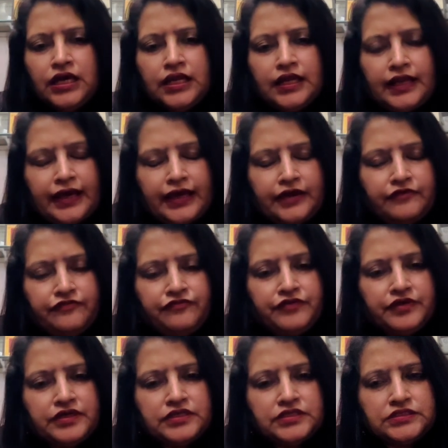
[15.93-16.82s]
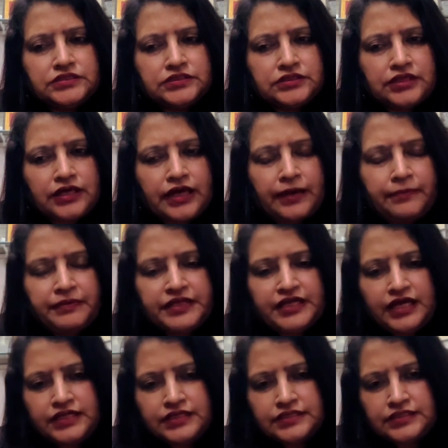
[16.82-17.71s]
life is the
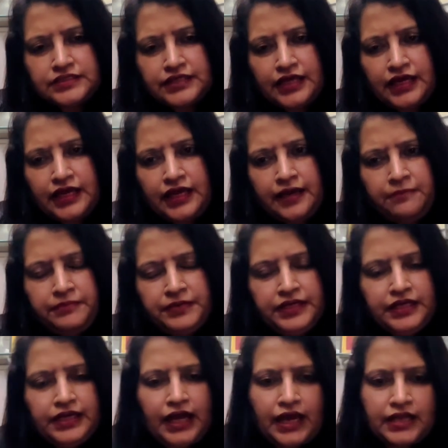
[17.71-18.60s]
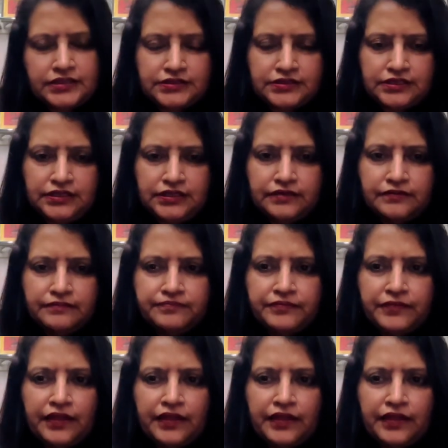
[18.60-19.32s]
hepatitis A, B and C.